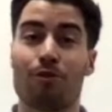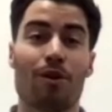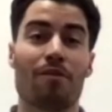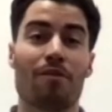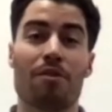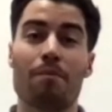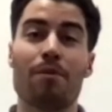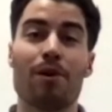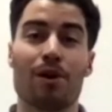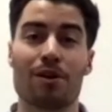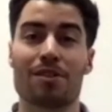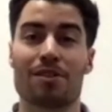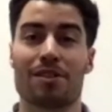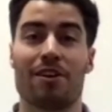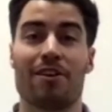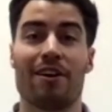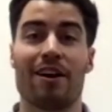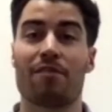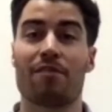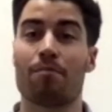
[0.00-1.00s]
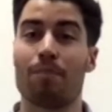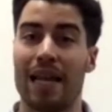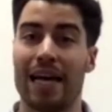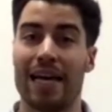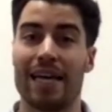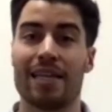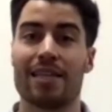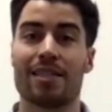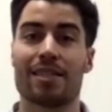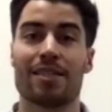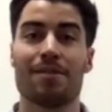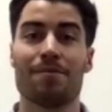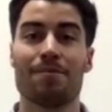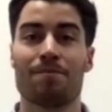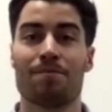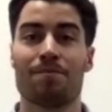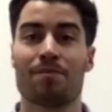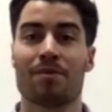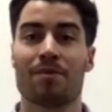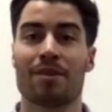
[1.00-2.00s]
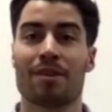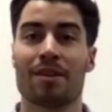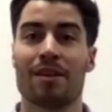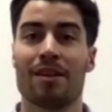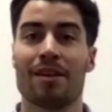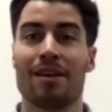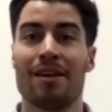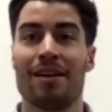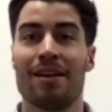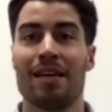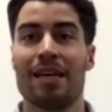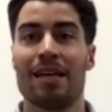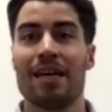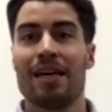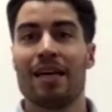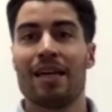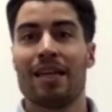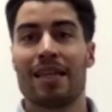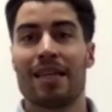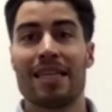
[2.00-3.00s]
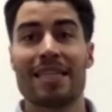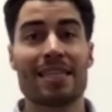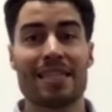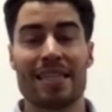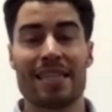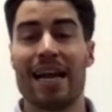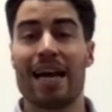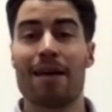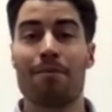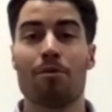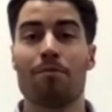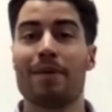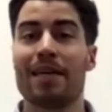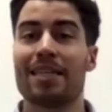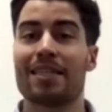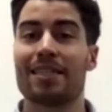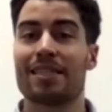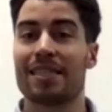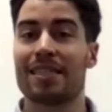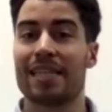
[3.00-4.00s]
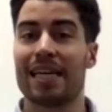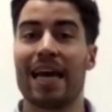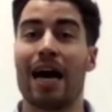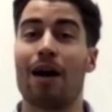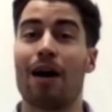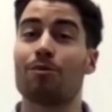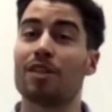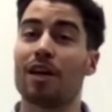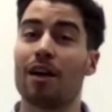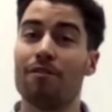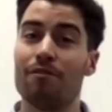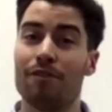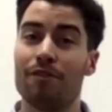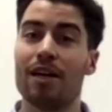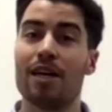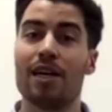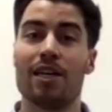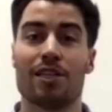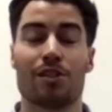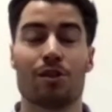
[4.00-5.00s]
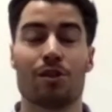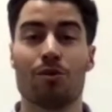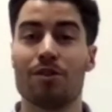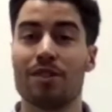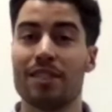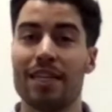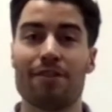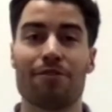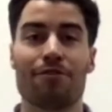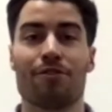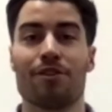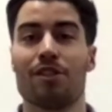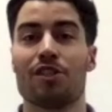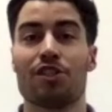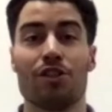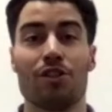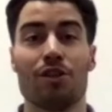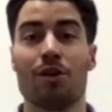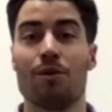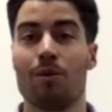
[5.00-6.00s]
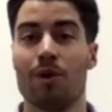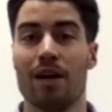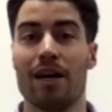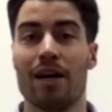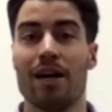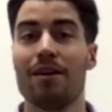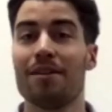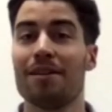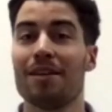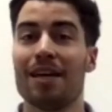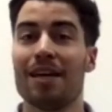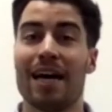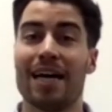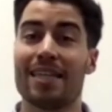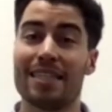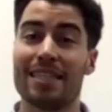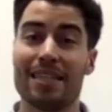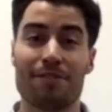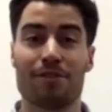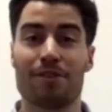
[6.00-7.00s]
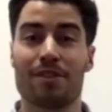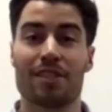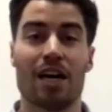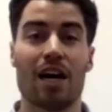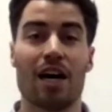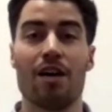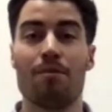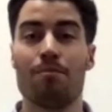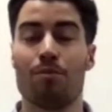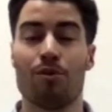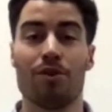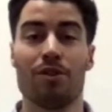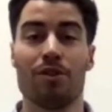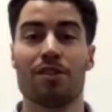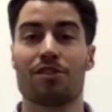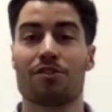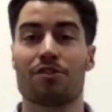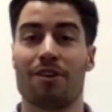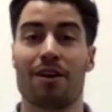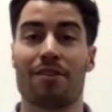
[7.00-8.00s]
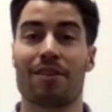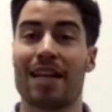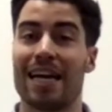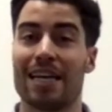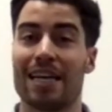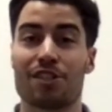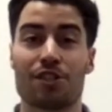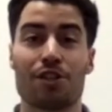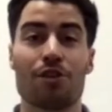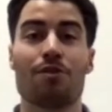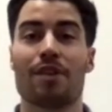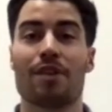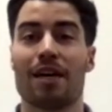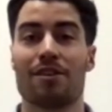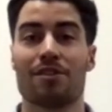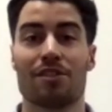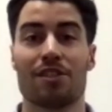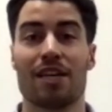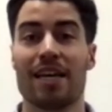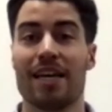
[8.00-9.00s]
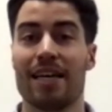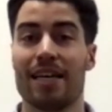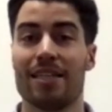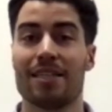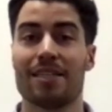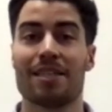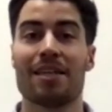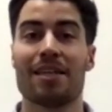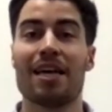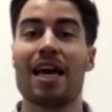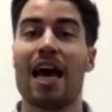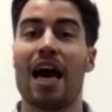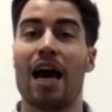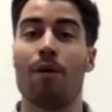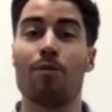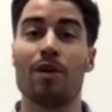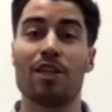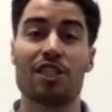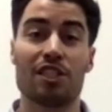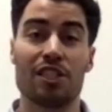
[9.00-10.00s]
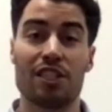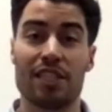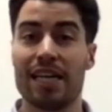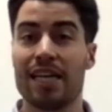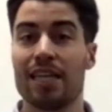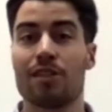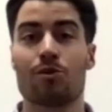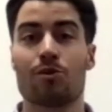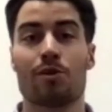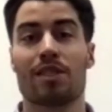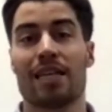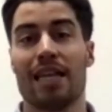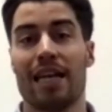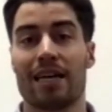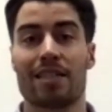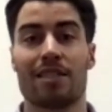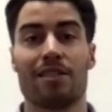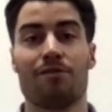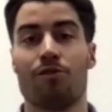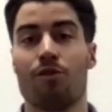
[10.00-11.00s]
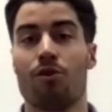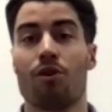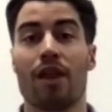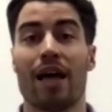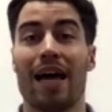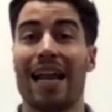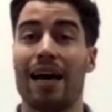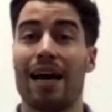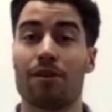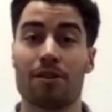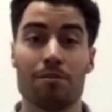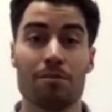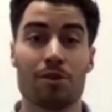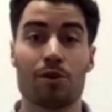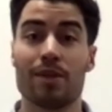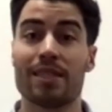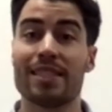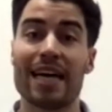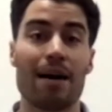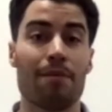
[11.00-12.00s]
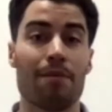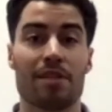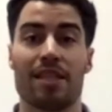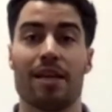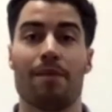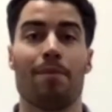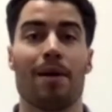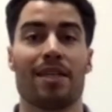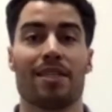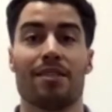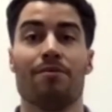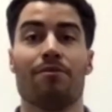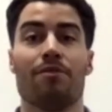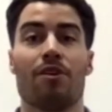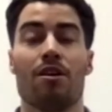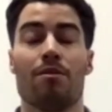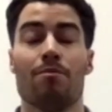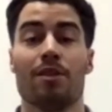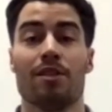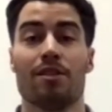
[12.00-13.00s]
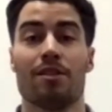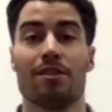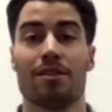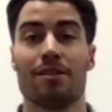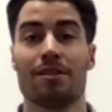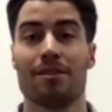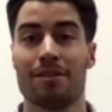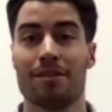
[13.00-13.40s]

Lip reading: of the books that are out of place. This has enabled me to see how diverse or different tuna were at different time points throughout the last 2,000 years, and which genes were selected for that allowed them to adapt to their past environments.